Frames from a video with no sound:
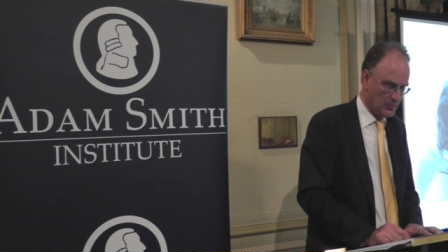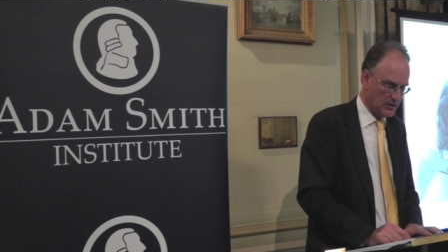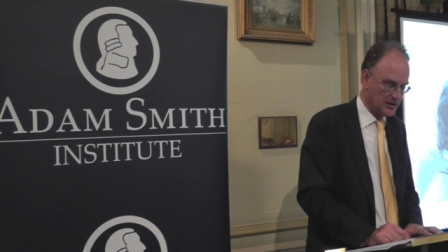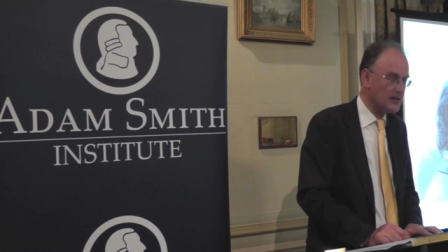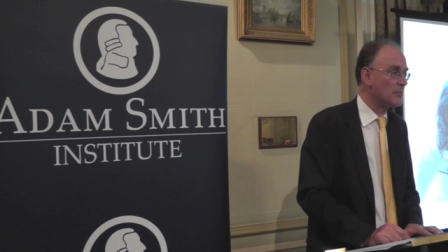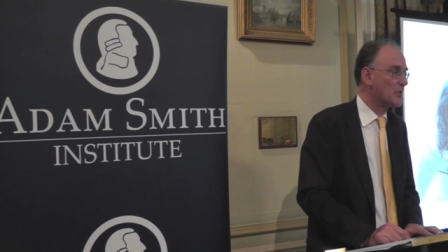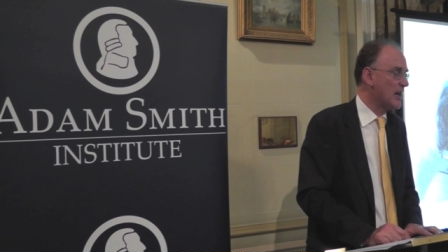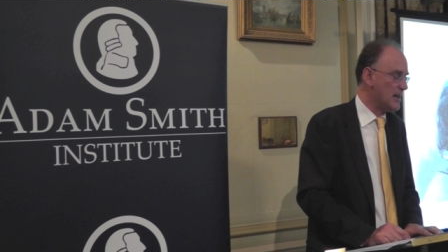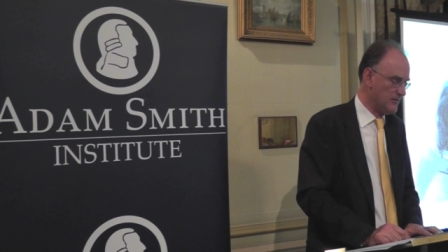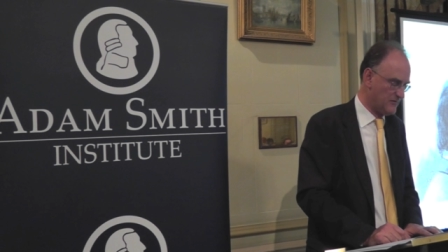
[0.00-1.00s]
building a
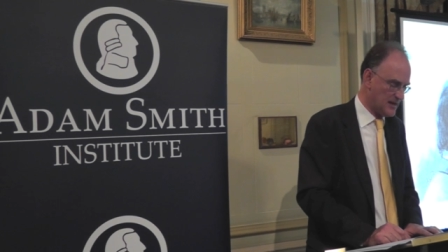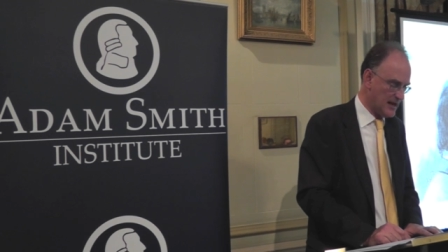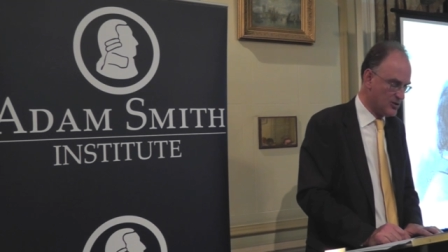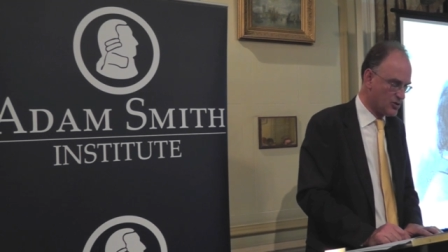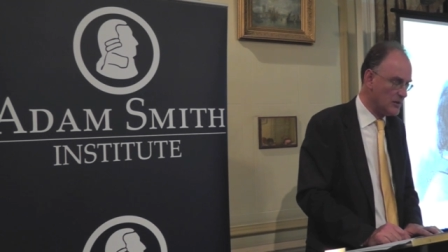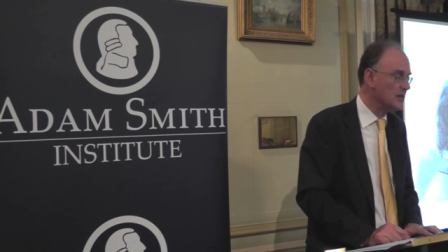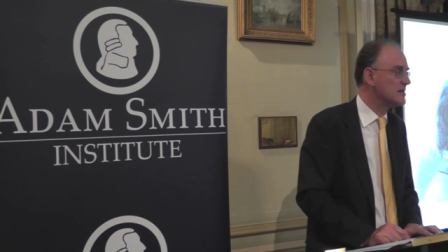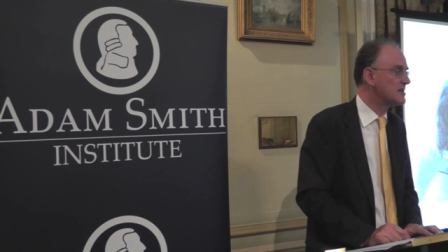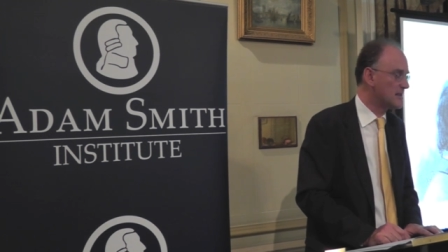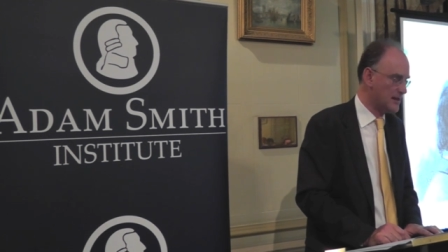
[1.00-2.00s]
brain of 10
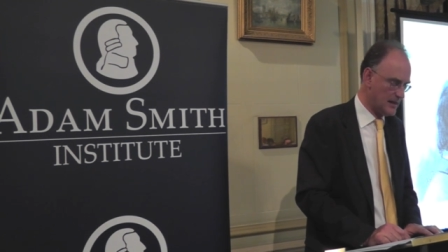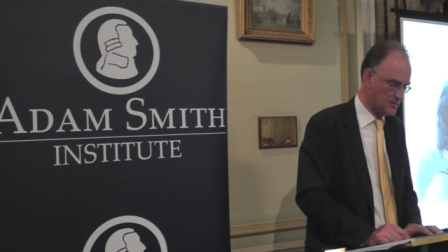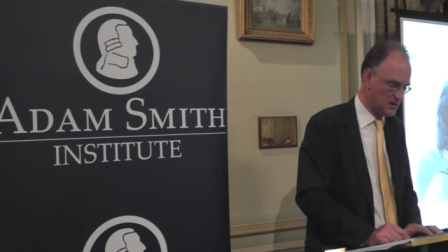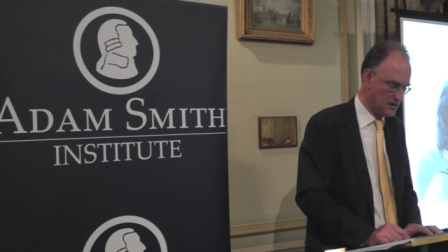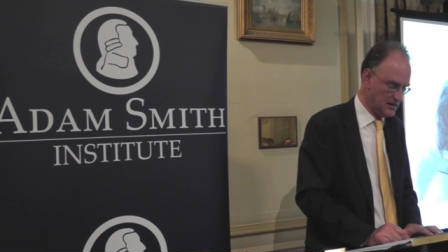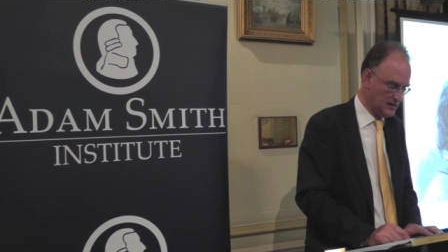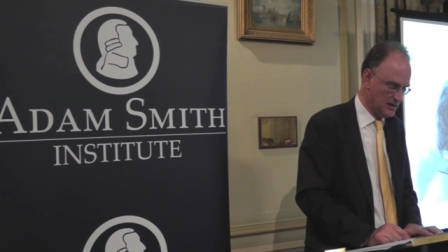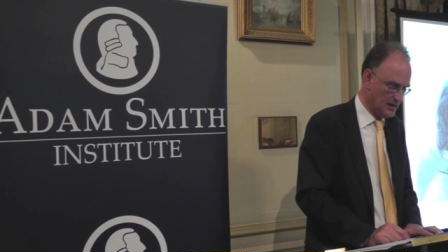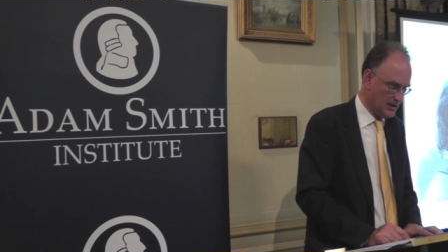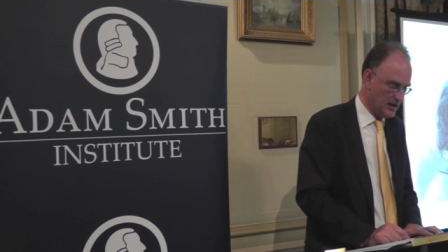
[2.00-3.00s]
trillion synapses,
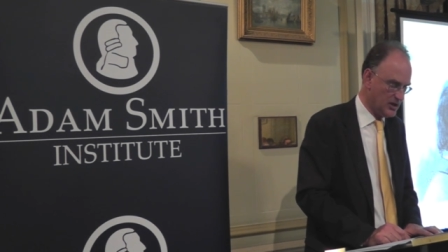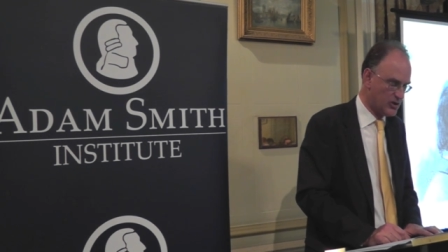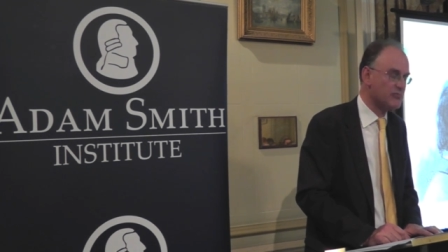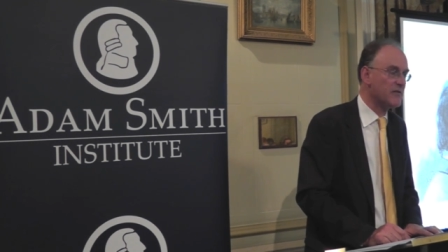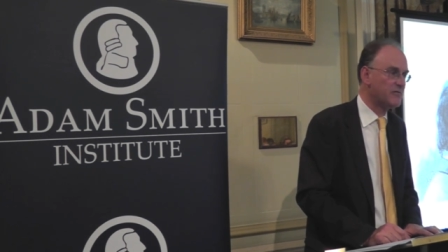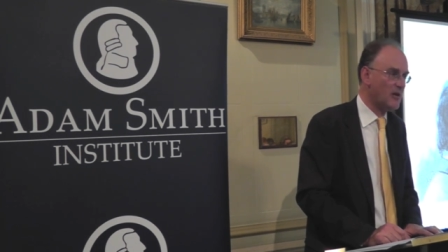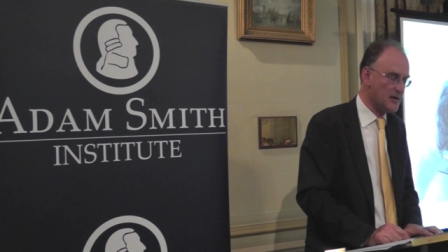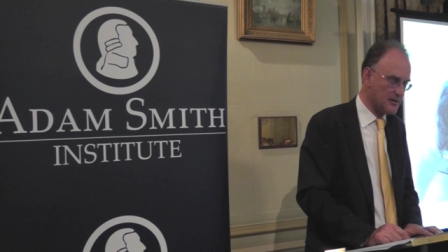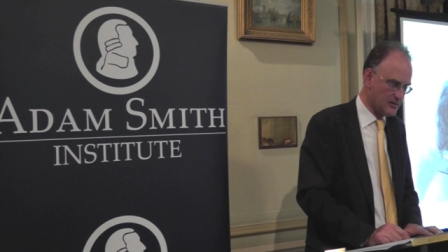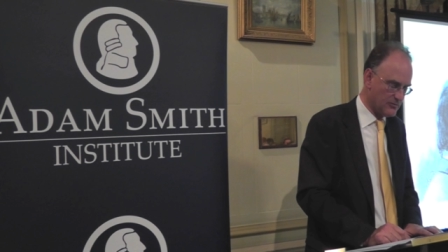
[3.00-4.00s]
each
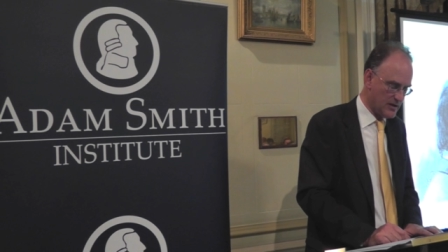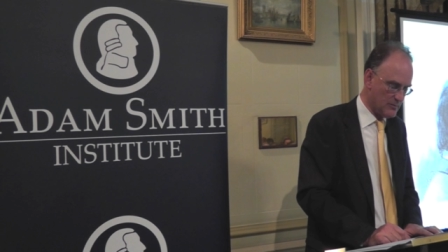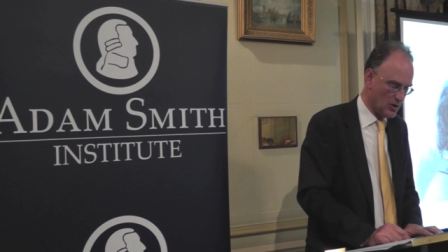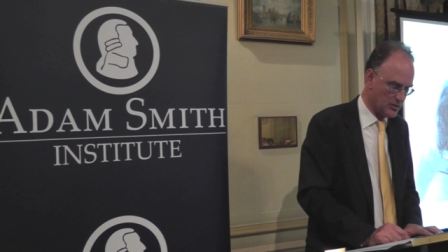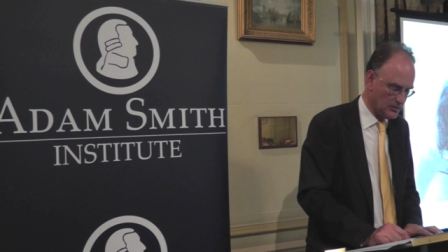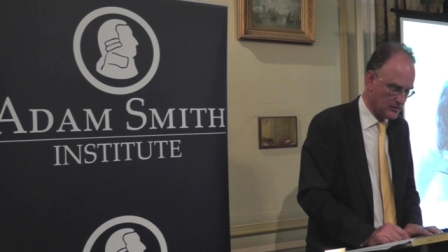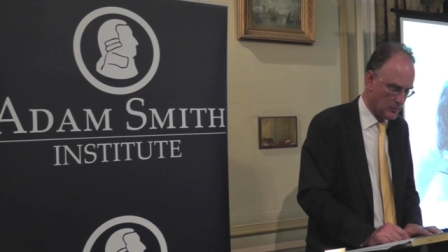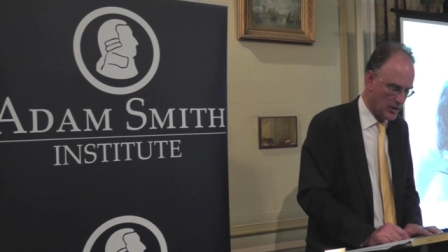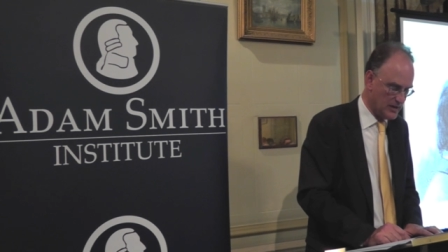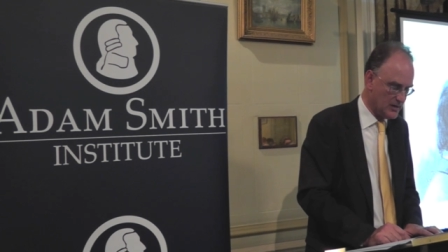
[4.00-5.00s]
refined and
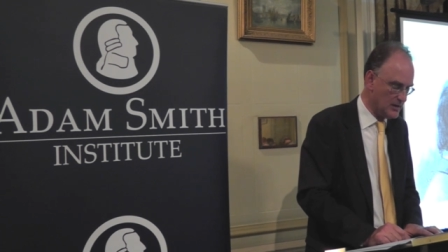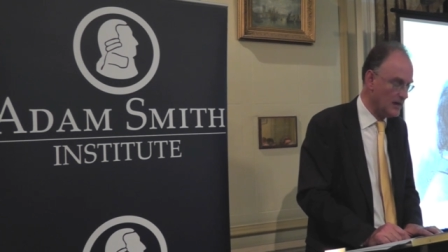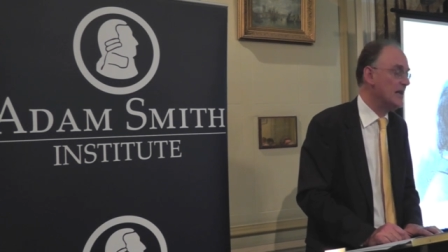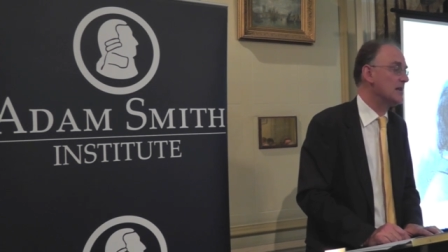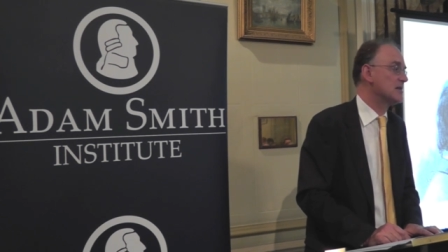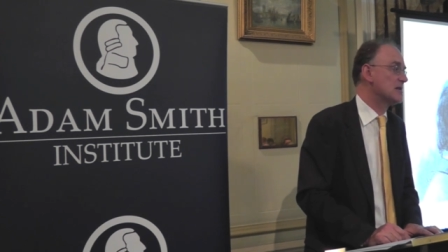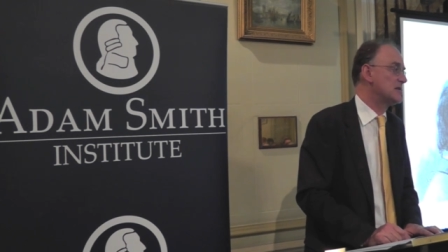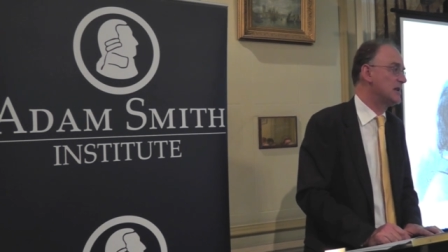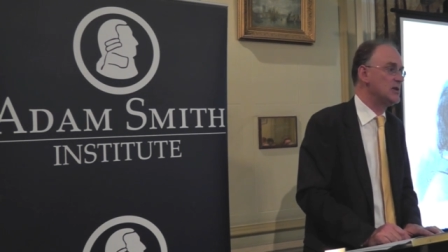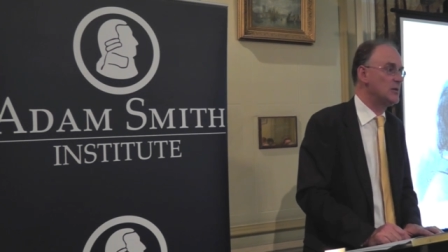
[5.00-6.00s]
remodeled by early and
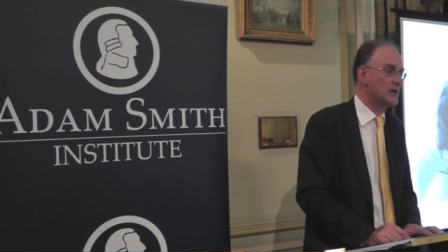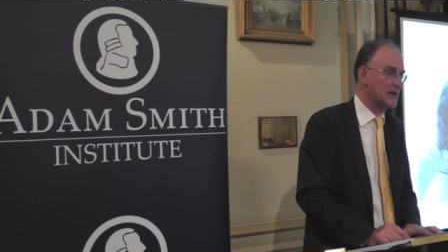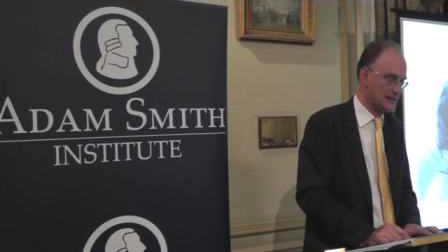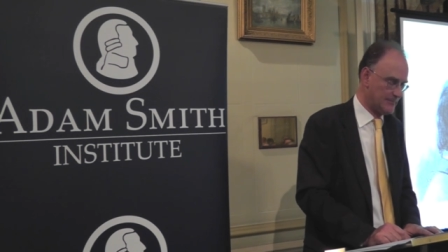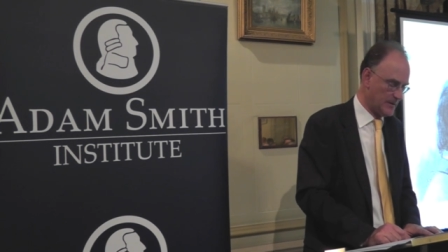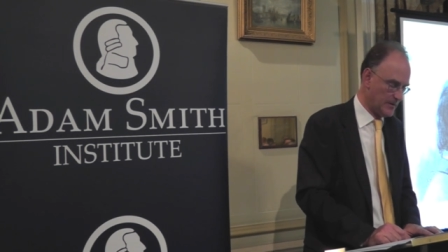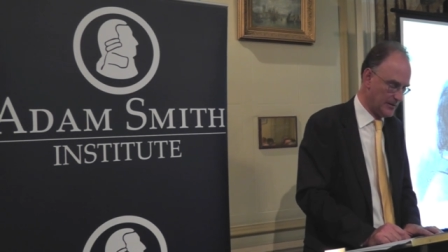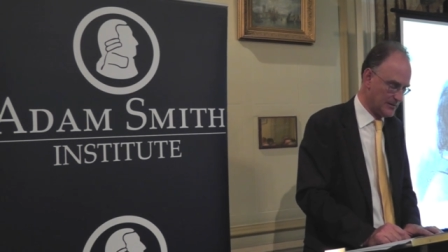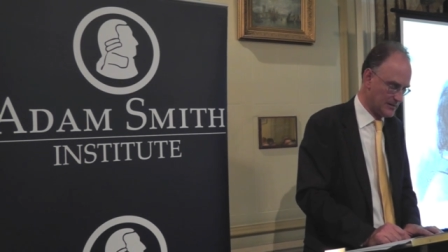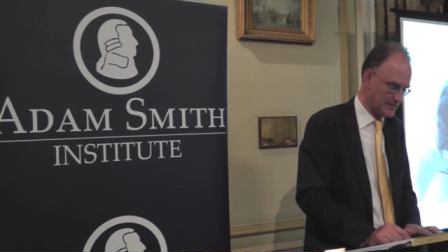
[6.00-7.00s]
continuing
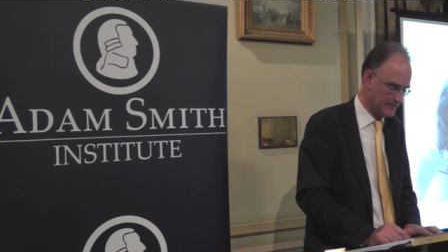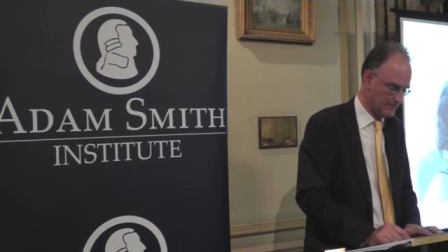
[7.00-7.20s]
experience.